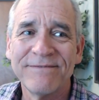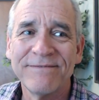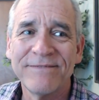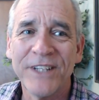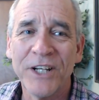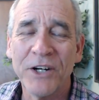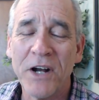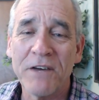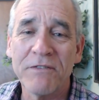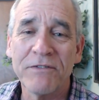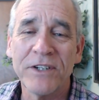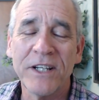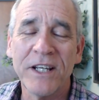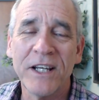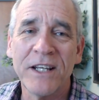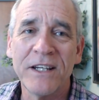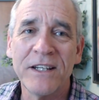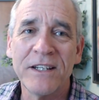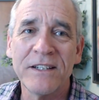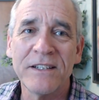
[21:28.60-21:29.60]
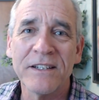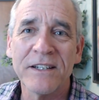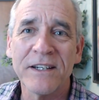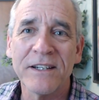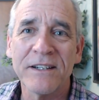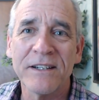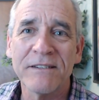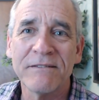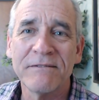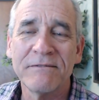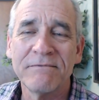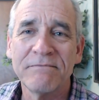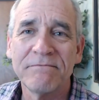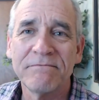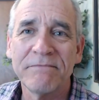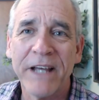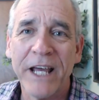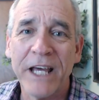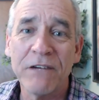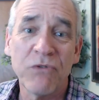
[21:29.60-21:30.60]
You don't have an, any uh,
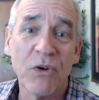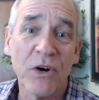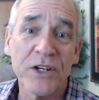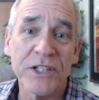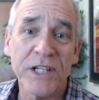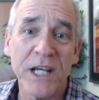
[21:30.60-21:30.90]
head voice